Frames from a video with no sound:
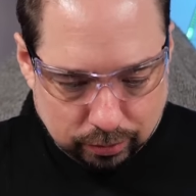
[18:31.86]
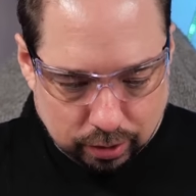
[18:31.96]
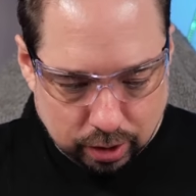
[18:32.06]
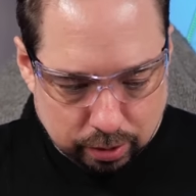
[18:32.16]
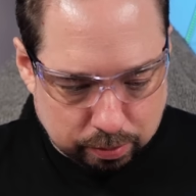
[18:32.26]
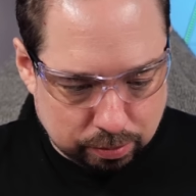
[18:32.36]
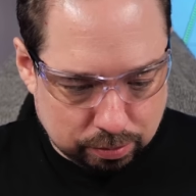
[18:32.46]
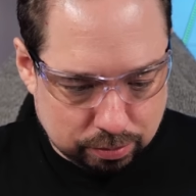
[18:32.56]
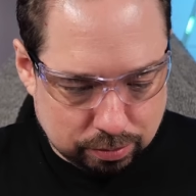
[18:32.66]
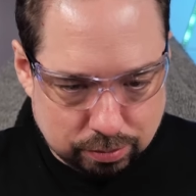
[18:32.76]
yeah,
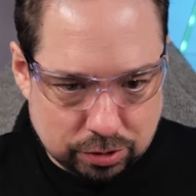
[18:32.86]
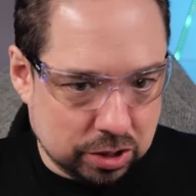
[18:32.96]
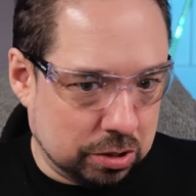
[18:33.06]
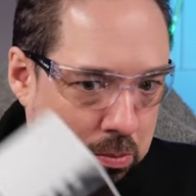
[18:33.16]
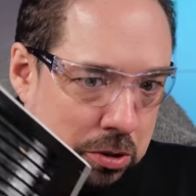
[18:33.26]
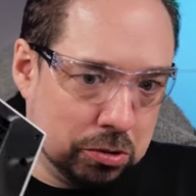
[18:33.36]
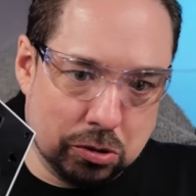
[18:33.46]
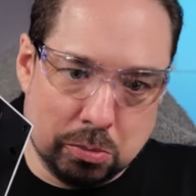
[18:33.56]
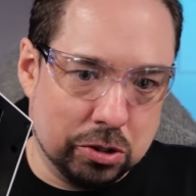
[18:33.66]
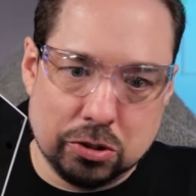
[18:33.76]
it's not
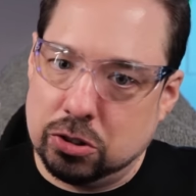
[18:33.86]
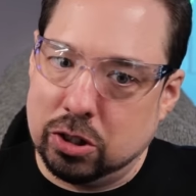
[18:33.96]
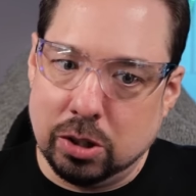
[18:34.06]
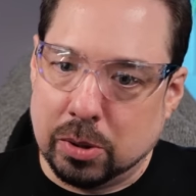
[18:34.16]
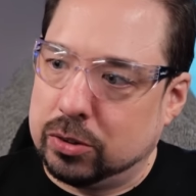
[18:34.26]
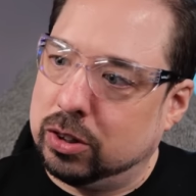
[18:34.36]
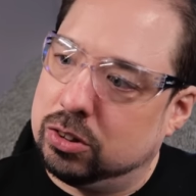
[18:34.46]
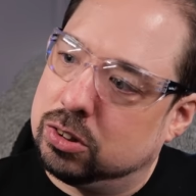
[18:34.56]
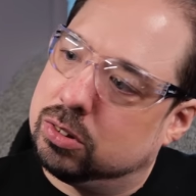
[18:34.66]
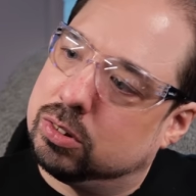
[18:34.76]
too much to say about
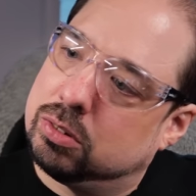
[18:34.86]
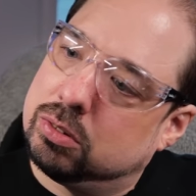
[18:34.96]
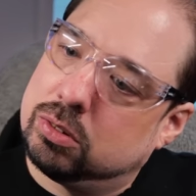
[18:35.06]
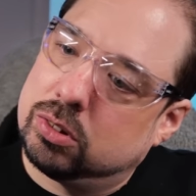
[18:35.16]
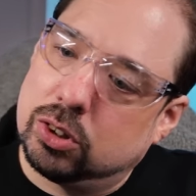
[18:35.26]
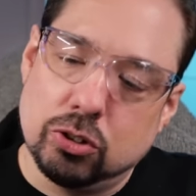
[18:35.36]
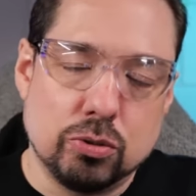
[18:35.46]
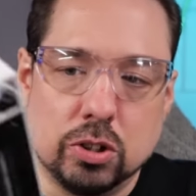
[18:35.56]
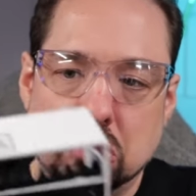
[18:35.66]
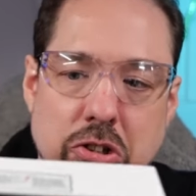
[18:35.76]
these.
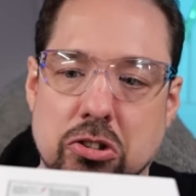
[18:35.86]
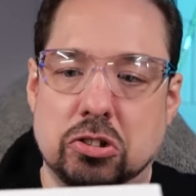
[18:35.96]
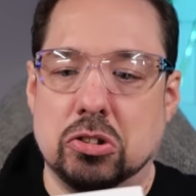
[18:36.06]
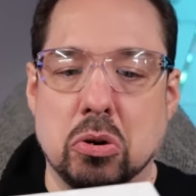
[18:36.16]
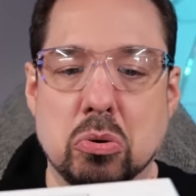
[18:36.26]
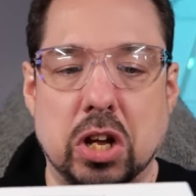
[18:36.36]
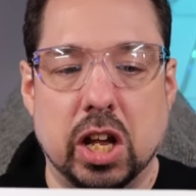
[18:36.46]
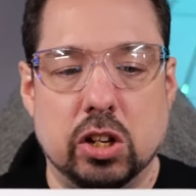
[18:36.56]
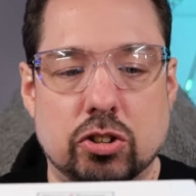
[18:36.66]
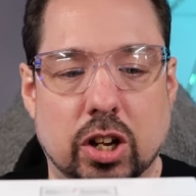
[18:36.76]
Construction is
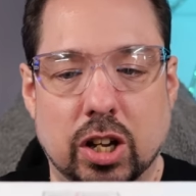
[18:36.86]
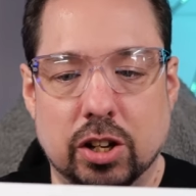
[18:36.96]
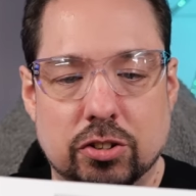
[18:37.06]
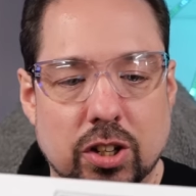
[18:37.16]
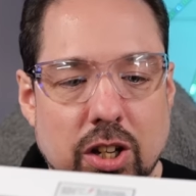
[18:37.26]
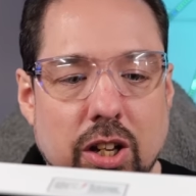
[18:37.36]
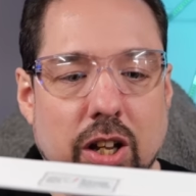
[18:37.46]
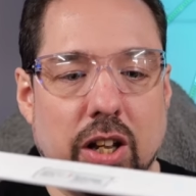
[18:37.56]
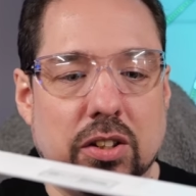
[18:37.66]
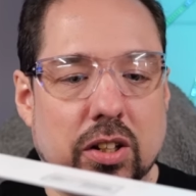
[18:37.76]
okay-ish, I guess.
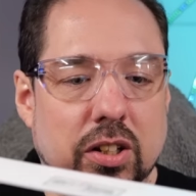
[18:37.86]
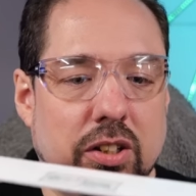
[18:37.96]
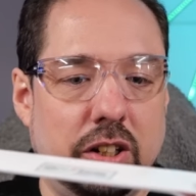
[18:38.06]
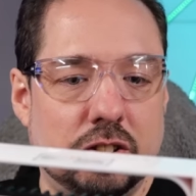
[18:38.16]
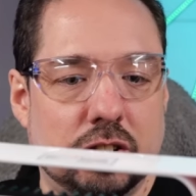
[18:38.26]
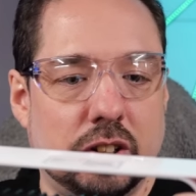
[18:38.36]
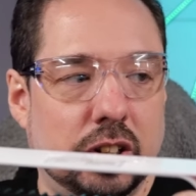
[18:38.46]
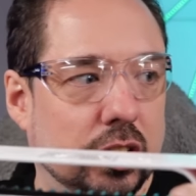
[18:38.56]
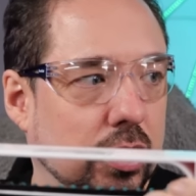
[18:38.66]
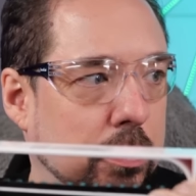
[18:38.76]
This
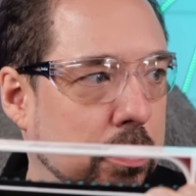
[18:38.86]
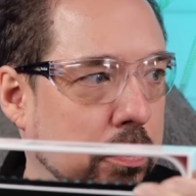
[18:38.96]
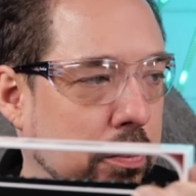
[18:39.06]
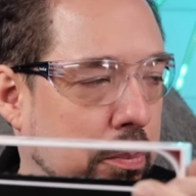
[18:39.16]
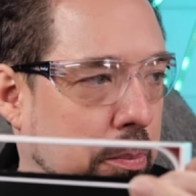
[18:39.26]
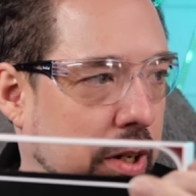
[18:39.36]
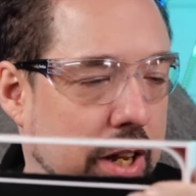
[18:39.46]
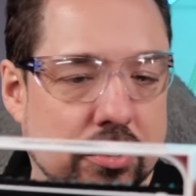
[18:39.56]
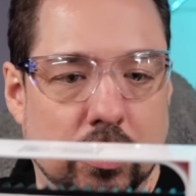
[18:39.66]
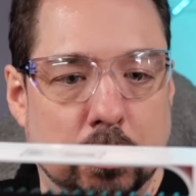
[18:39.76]
little
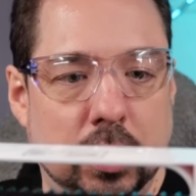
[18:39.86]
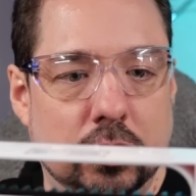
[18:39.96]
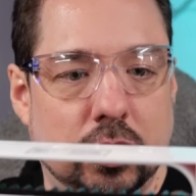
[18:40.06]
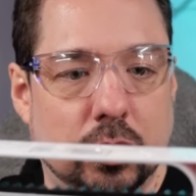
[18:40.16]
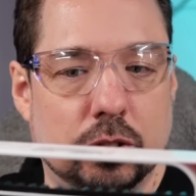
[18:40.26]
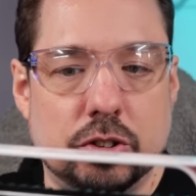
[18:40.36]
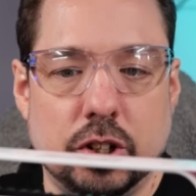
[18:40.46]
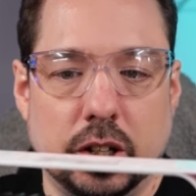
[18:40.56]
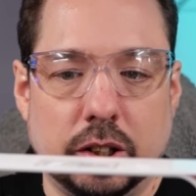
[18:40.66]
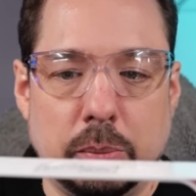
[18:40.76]
plastic piece here is
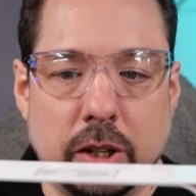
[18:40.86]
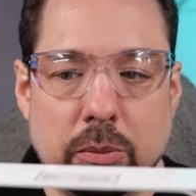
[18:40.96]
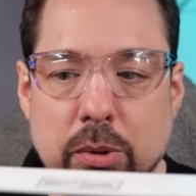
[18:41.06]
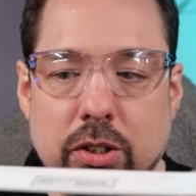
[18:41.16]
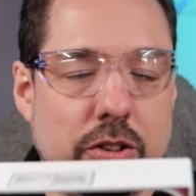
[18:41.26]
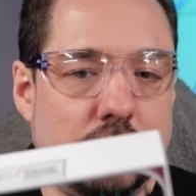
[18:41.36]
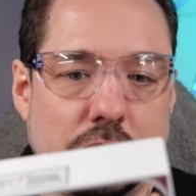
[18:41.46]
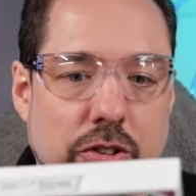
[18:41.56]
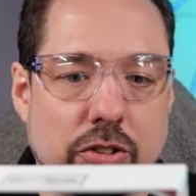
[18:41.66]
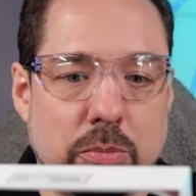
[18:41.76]
slightly bent, but that's
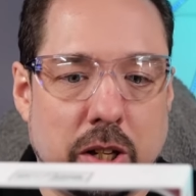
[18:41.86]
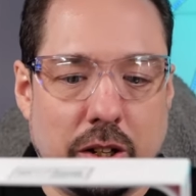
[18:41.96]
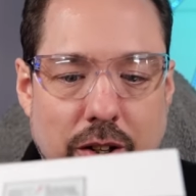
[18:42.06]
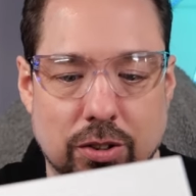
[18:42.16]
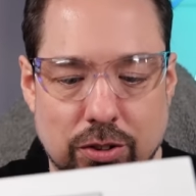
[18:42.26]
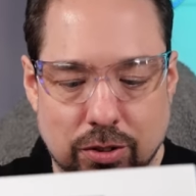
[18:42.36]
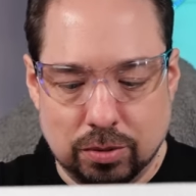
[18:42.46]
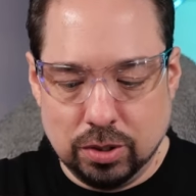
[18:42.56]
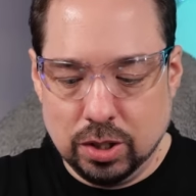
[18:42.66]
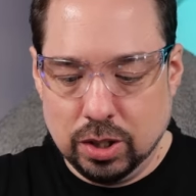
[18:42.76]
just cosmetic, so
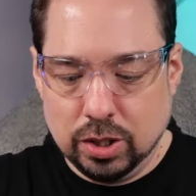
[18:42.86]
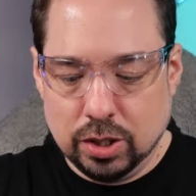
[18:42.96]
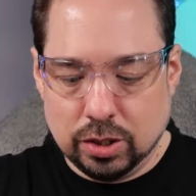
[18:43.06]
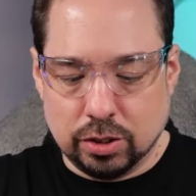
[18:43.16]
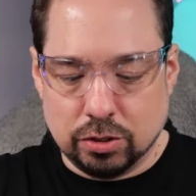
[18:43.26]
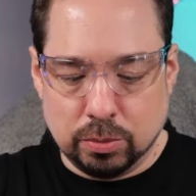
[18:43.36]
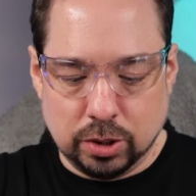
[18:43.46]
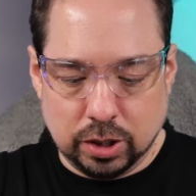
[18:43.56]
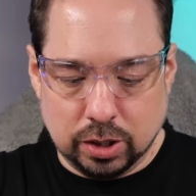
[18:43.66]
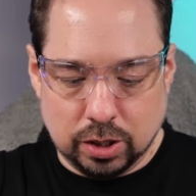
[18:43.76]
it doesn't
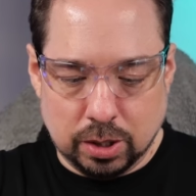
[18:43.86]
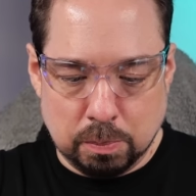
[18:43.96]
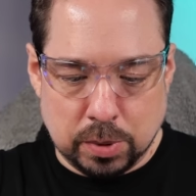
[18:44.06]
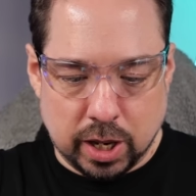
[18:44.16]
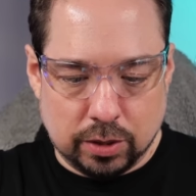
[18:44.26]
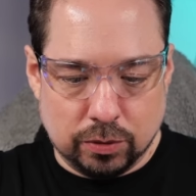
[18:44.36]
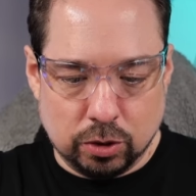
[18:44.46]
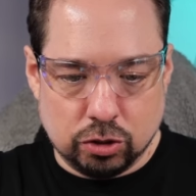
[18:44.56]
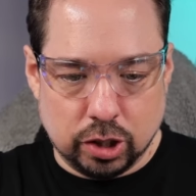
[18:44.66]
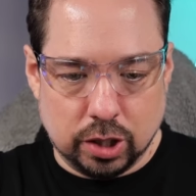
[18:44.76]
really impact
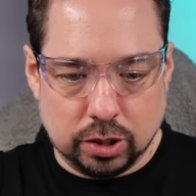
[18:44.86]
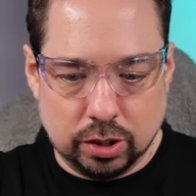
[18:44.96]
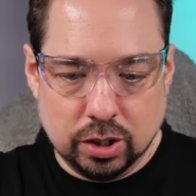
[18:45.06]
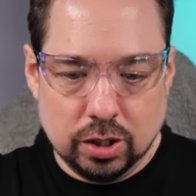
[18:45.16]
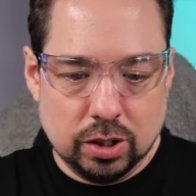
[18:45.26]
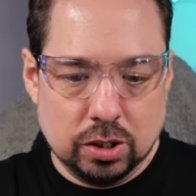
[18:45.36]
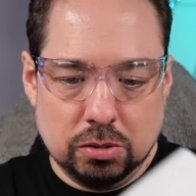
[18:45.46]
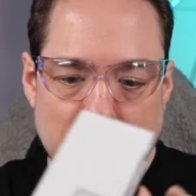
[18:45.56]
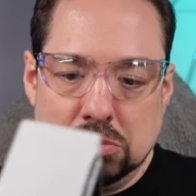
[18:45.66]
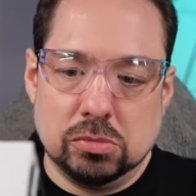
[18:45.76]
functionality.
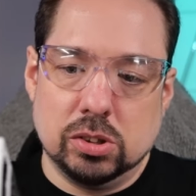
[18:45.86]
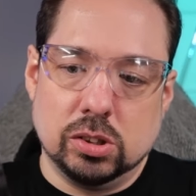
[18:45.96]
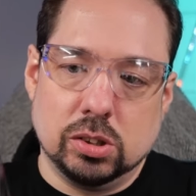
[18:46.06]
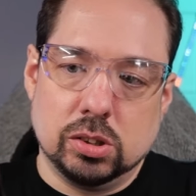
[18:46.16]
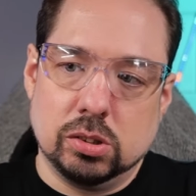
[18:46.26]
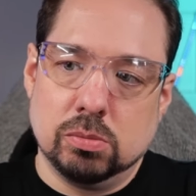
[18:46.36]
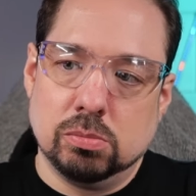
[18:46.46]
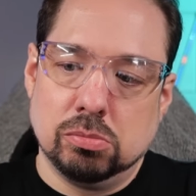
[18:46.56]
And,